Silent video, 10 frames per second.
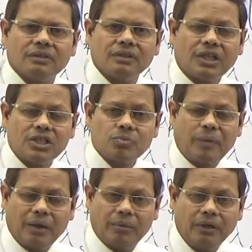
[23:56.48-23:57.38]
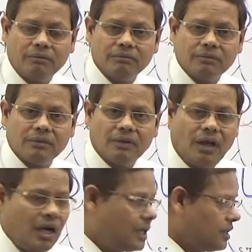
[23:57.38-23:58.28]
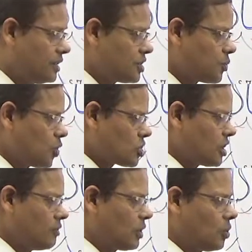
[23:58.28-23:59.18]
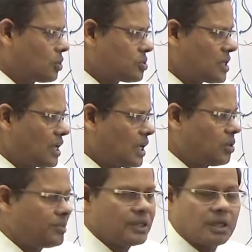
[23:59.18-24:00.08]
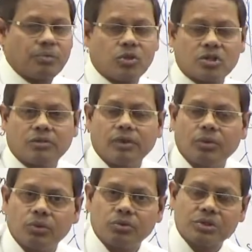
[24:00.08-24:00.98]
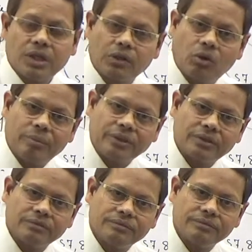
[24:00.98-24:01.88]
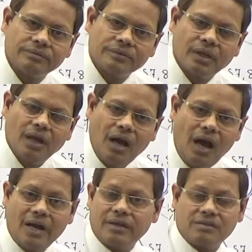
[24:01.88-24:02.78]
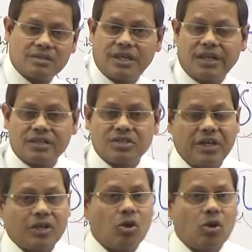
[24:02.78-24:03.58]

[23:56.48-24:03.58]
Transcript: that is payable, and this portion will go to central government, that portion will go to state government. And state